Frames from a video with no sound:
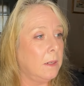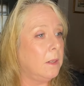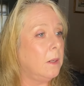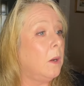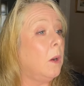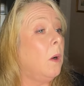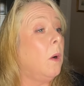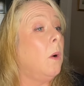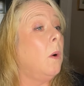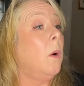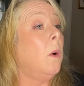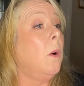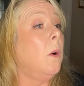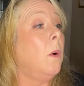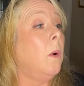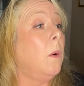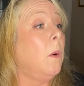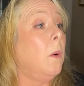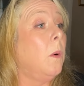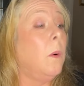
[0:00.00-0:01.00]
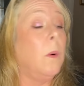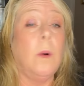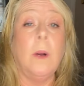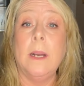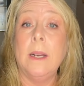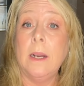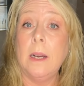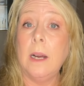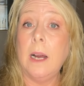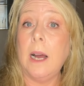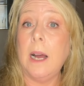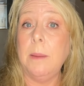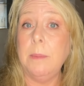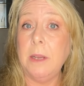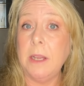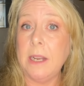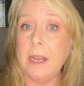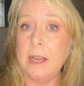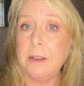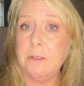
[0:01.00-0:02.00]
Oh, I'm
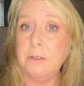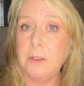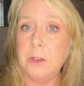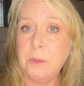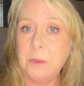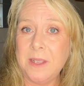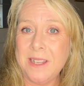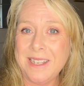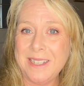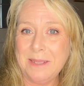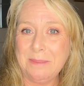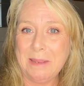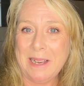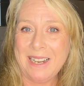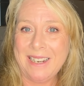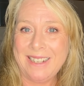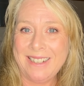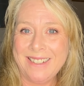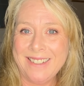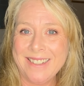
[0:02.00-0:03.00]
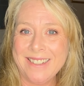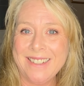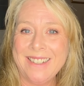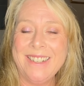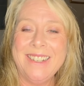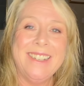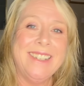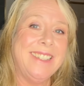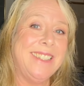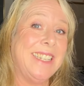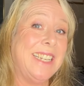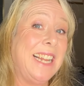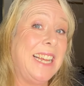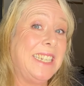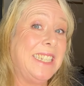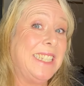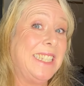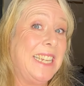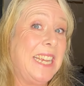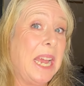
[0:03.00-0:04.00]
going to have fun with this palette. So
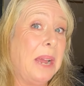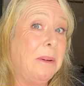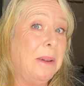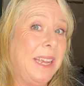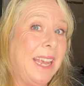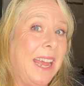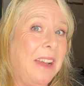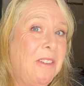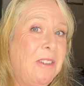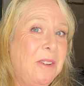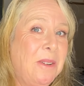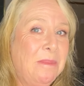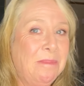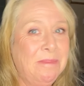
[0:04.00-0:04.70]
let's see how we get on.